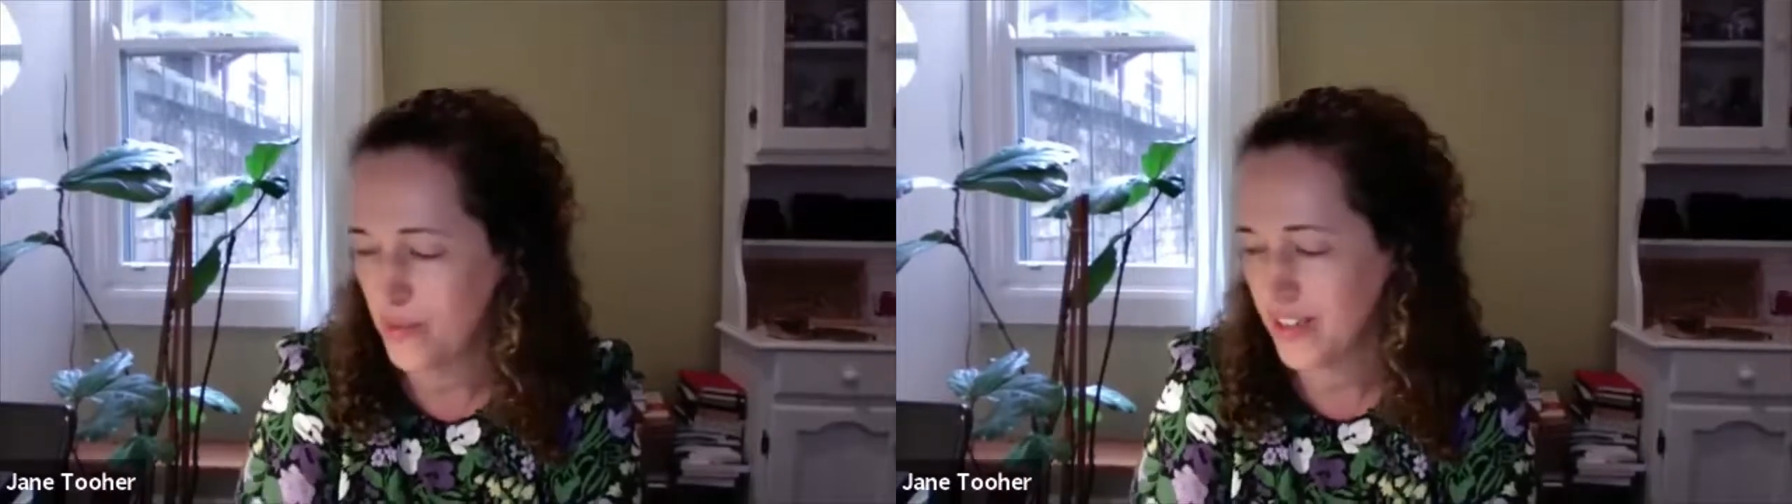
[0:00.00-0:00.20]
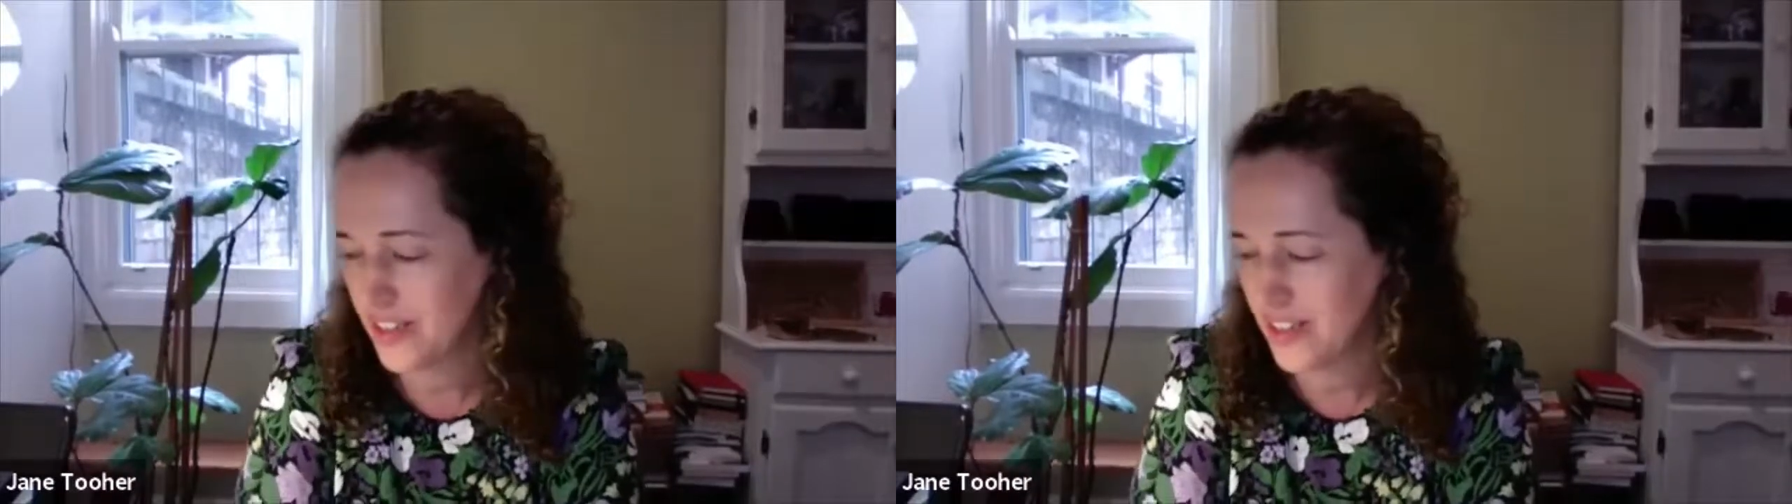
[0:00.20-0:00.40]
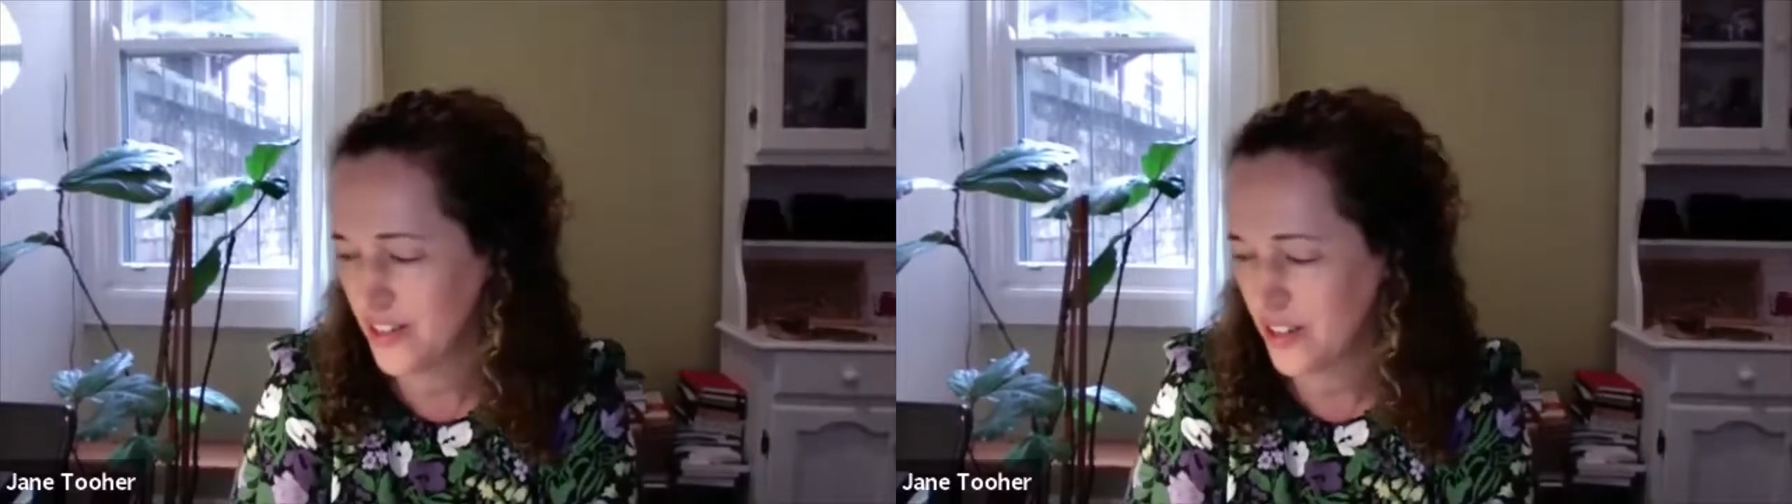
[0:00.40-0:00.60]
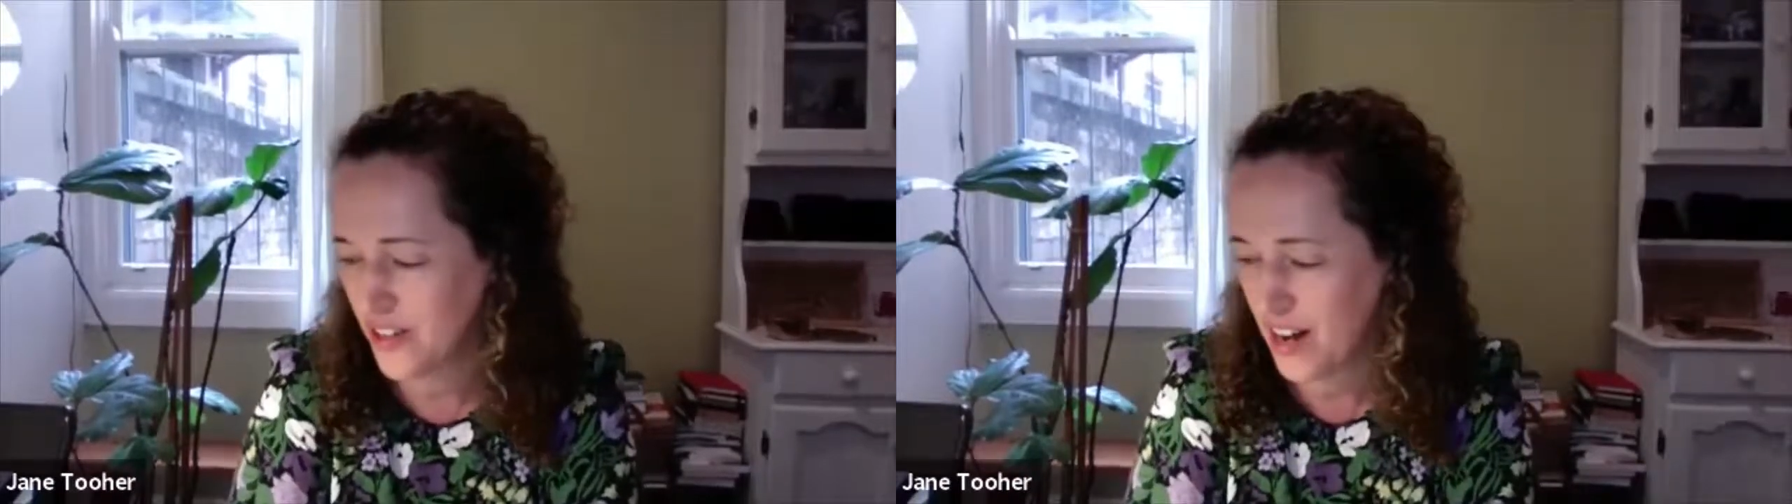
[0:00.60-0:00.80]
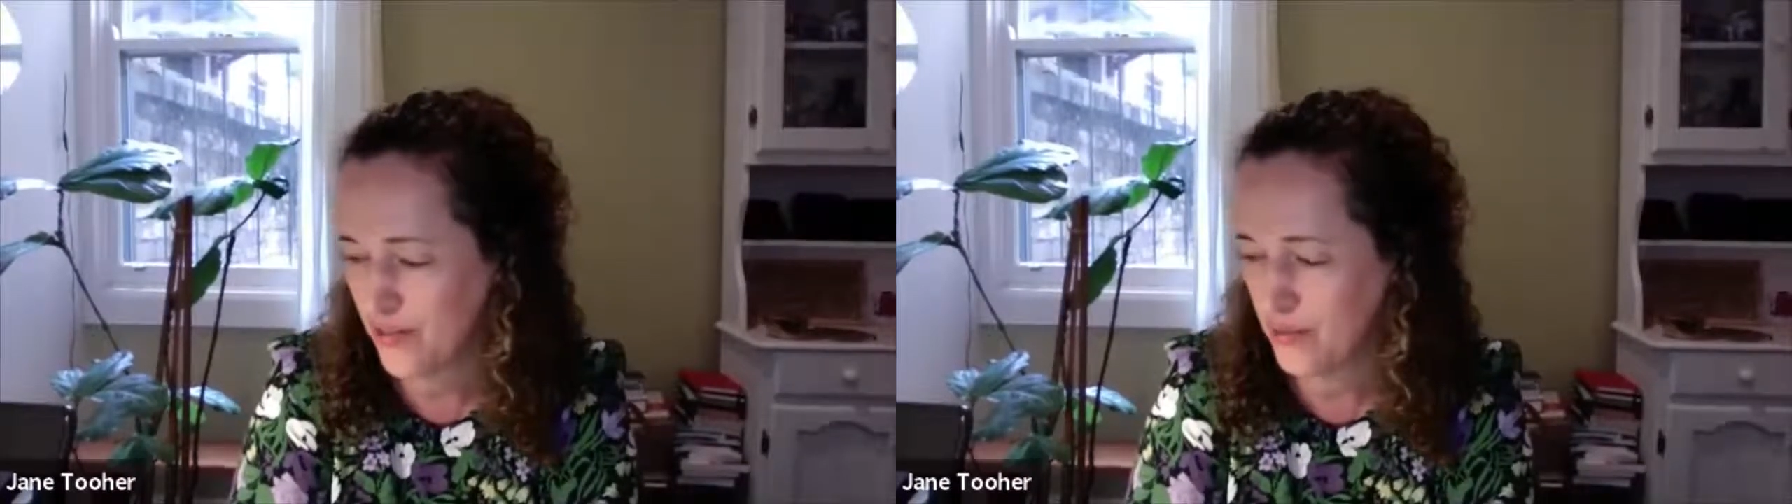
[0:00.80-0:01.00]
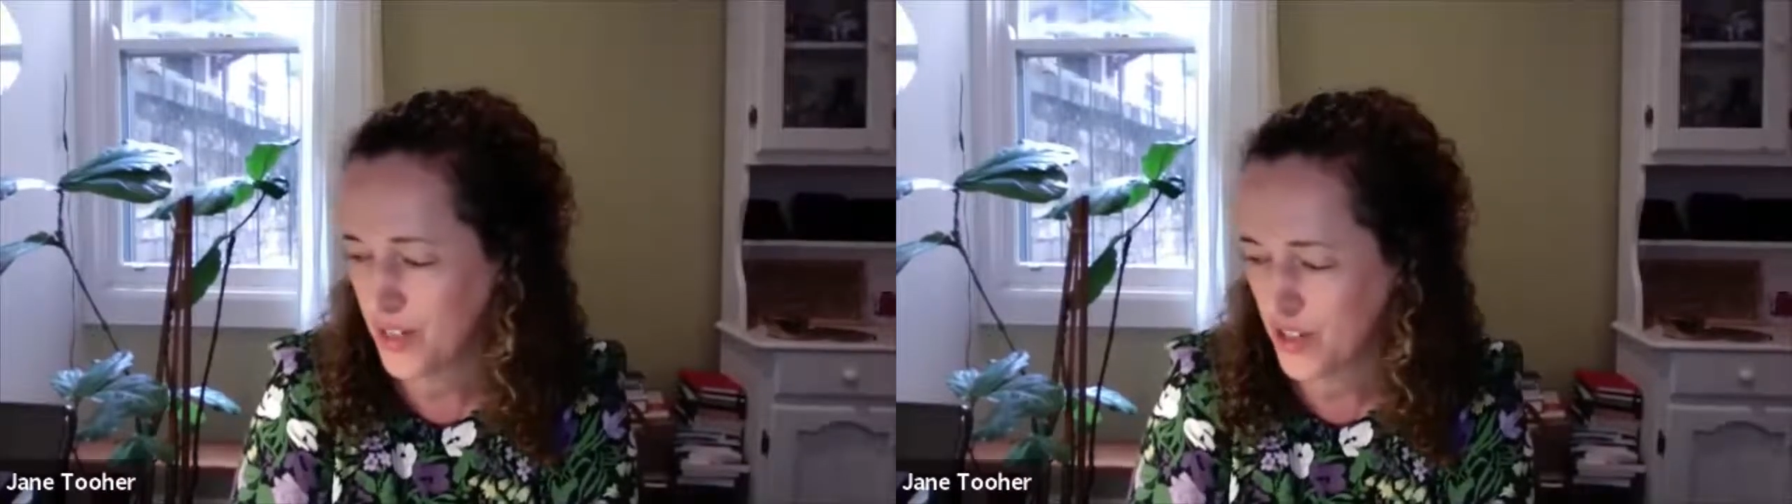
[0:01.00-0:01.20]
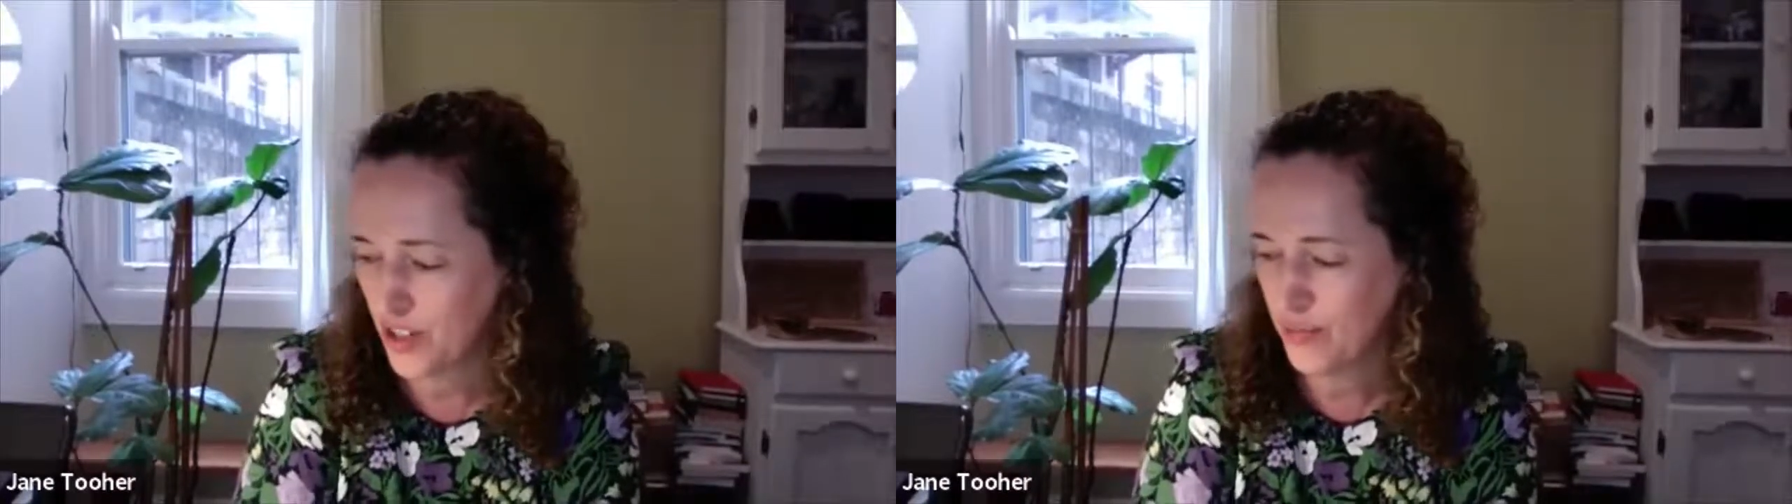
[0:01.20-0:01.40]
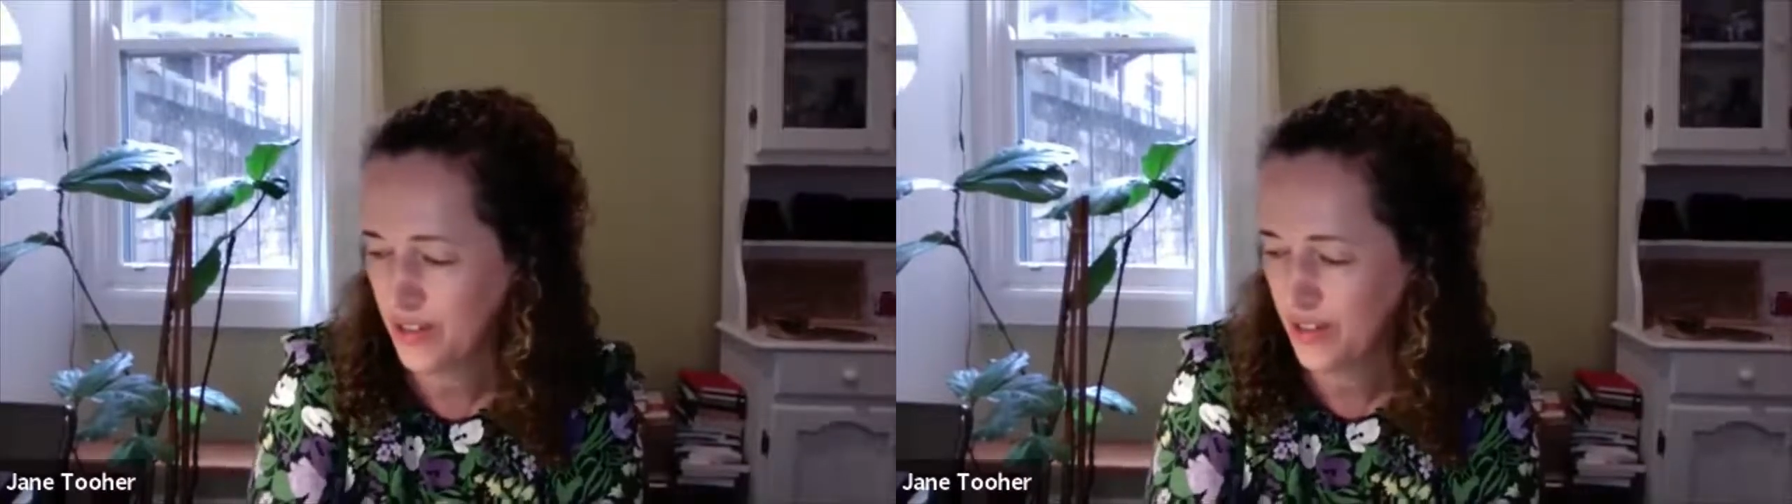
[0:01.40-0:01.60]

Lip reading: which is not great for my job and